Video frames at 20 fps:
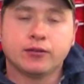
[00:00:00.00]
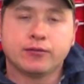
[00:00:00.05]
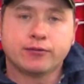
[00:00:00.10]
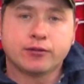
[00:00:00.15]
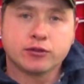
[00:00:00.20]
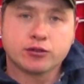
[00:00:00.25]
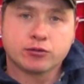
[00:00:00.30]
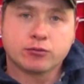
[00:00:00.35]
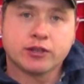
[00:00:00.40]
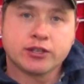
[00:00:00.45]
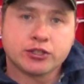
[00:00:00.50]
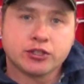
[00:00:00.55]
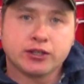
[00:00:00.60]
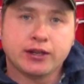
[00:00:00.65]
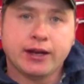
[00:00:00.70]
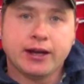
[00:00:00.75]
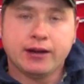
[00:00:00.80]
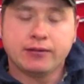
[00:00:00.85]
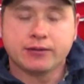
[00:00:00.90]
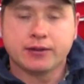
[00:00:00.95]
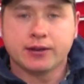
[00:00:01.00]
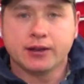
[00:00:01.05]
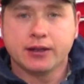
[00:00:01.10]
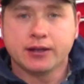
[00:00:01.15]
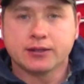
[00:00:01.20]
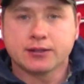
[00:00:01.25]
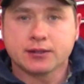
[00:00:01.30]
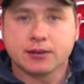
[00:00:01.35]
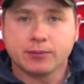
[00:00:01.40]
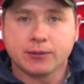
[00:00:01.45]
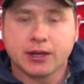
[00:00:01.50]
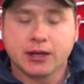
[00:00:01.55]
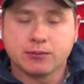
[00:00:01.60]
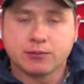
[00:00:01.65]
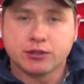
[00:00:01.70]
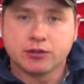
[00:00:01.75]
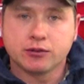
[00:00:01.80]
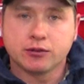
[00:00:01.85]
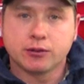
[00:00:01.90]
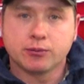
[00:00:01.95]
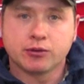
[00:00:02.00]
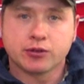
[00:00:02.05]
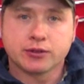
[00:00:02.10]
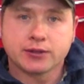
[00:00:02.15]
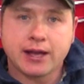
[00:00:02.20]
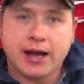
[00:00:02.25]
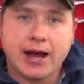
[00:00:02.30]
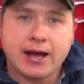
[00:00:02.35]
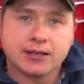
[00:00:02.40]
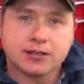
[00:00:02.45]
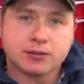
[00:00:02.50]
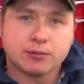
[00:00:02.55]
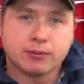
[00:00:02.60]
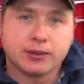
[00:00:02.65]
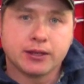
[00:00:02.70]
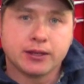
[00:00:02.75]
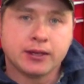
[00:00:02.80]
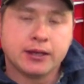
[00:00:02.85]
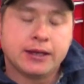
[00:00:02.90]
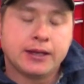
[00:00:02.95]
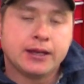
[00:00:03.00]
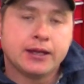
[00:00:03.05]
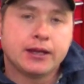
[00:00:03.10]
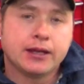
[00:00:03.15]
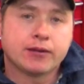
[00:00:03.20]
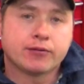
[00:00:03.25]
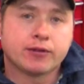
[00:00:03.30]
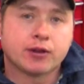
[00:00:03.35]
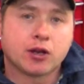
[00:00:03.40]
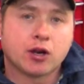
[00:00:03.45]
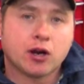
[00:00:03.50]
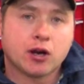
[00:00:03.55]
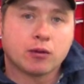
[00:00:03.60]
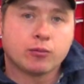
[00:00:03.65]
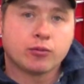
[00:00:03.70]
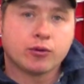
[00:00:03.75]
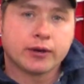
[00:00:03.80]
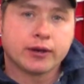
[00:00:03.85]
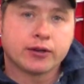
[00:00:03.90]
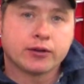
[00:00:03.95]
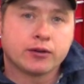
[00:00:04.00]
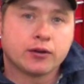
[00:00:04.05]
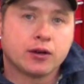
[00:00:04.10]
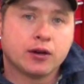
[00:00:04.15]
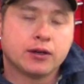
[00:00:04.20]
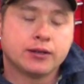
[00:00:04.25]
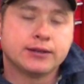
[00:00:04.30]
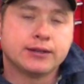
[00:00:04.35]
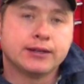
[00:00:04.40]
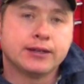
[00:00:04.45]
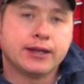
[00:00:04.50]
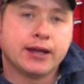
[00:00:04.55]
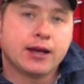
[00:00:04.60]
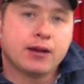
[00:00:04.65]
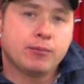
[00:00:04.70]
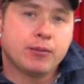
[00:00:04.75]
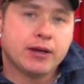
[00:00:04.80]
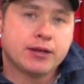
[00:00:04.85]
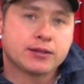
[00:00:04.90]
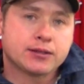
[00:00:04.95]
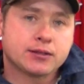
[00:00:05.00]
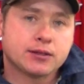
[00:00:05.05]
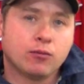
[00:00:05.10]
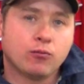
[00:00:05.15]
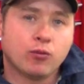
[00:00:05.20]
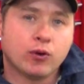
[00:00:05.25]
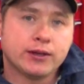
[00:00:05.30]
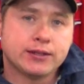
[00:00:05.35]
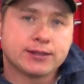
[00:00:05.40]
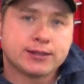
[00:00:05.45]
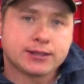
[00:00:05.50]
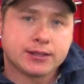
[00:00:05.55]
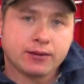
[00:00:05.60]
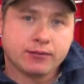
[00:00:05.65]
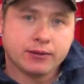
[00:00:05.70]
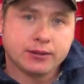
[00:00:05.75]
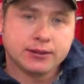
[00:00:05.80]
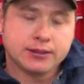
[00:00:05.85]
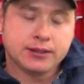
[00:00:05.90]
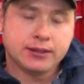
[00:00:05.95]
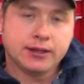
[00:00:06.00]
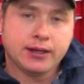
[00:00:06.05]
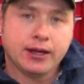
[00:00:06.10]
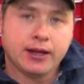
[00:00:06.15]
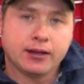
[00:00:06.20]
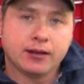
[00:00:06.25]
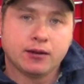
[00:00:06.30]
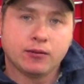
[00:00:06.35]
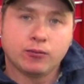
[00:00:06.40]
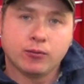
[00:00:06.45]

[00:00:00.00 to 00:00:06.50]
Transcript: The first question I have today is sometimes YouTubers ask me if the carburetor on the MS 170 and